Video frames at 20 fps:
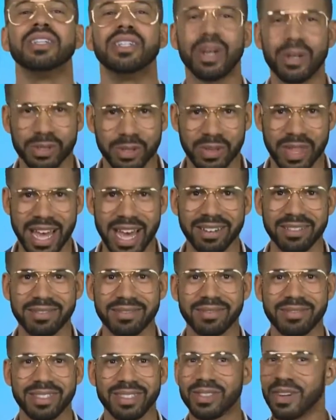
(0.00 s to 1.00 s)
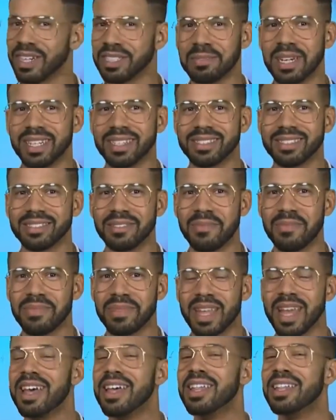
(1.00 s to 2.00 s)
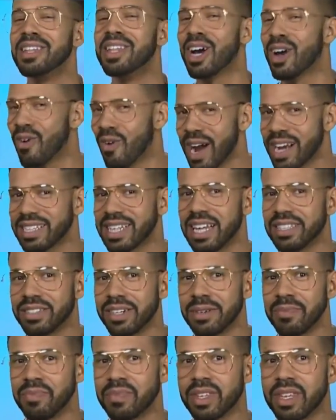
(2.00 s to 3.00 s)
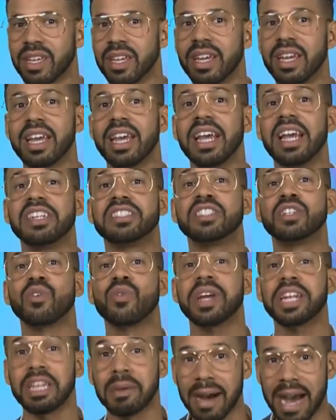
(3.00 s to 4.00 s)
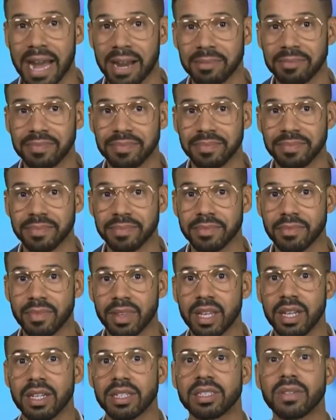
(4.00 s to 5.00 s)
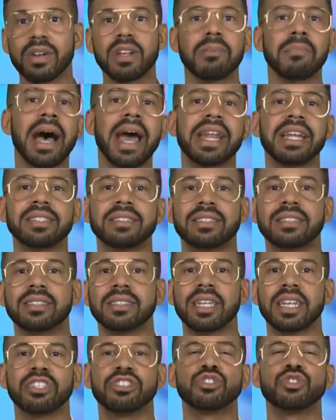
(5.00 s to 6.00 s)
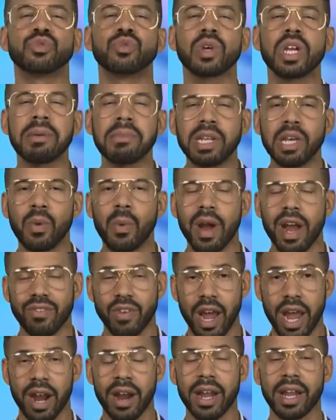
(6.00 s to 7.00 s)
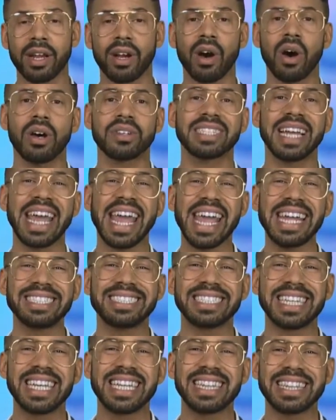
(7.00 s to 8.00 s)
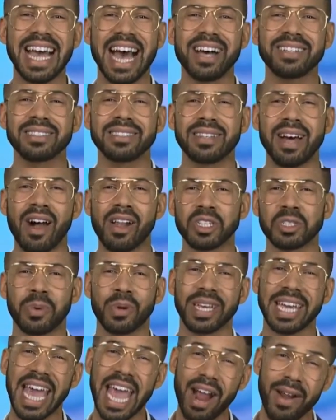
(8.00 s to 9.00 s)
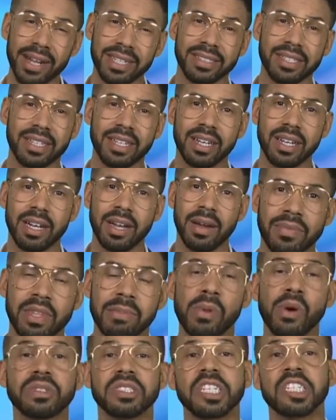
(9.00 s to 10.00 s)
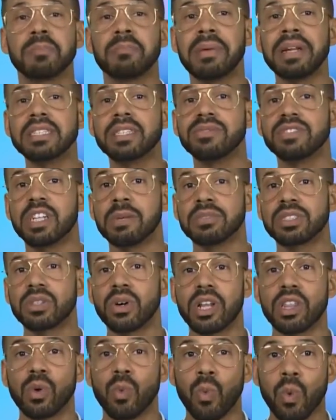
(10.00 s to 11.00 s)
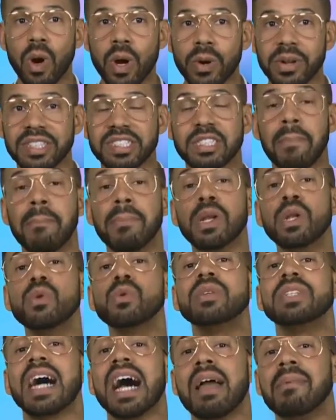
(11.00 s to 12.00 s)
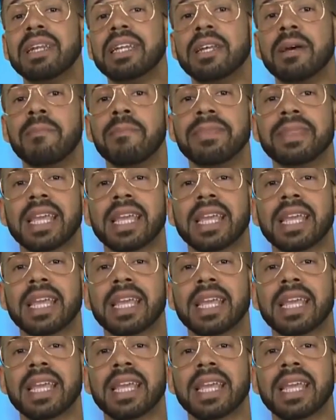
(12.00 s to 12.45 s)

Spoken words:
Don't do that. Trust me. The correct answer is serendipite. Serendipite is extremely rare and costs $18,000 per carat. The most expensive gemstone in the world is the blue diamond